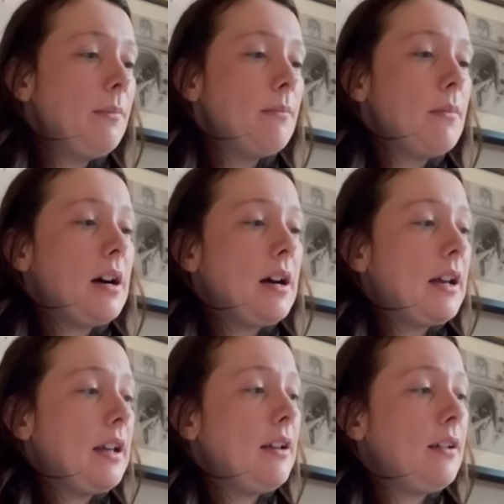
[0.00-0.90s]

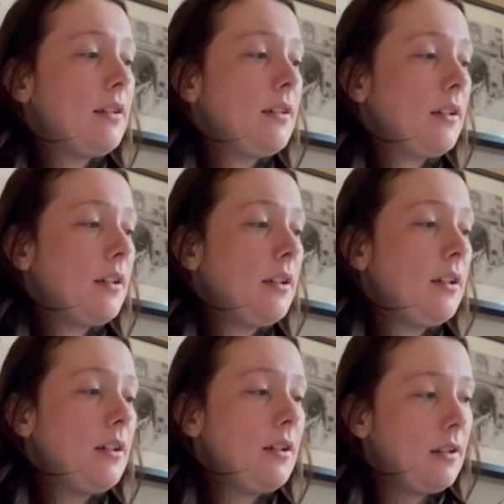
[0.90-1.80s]

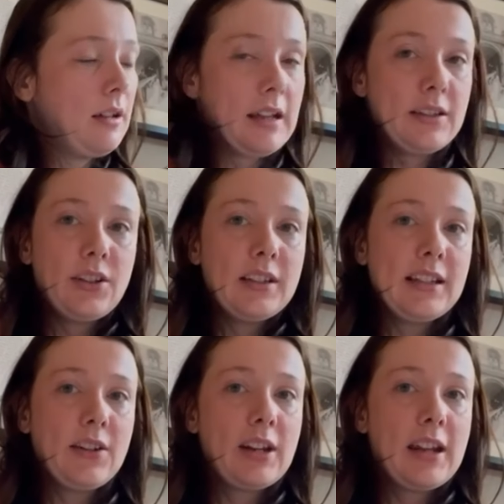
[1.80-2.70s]
as you can
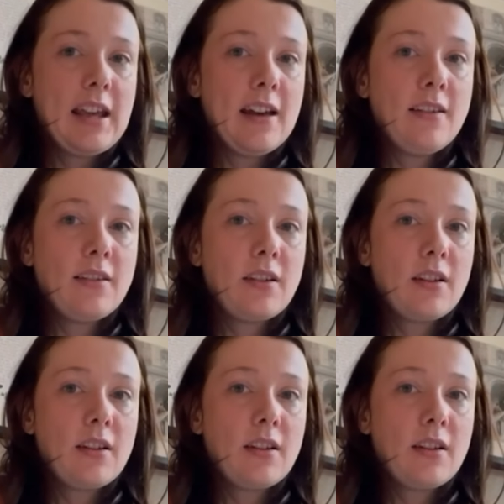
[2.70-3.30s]
see on here,